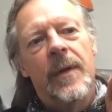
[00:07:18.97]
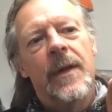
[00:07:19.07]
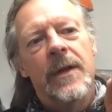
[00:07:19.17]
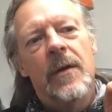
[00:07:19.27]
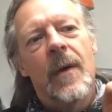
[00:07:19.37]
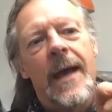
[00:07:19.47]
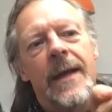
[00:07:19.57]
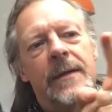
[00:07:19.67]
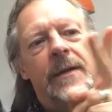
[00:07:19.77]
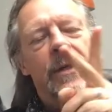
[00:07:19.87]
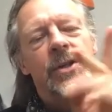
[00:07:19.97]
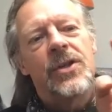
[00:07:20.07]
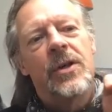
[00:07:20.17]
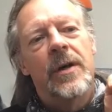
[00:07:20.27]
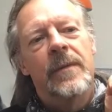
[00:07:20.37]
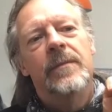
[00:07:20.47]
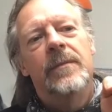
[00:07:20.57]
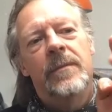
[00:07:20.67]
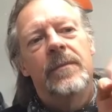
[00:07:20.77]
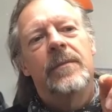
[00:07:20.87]
And then you add each time,
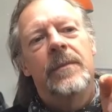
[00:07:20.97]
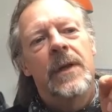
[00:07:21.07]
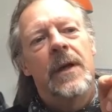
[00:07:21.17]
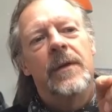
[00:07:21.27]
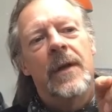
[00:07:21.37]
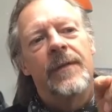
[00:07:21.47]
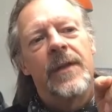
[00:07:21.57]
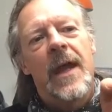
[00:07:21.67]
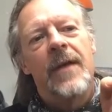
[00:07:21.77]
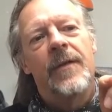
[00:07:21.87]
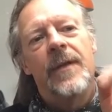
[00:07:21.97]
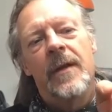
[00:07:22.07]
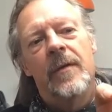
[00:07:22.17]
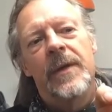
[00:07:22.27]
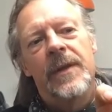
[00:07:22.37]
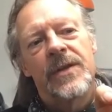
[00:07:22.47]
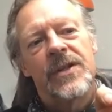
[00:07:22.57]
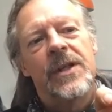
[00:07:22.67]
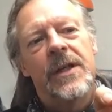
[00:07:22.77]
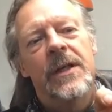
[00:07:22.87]
you have the F and then it'll be the
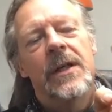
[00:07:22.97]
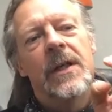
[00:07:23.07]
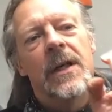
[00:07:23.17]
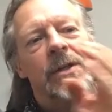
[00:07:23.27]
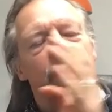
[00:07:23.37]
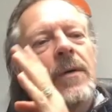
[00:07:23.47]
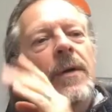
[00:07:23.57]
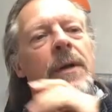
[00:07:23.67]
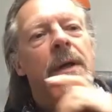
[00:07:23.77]
C and so on.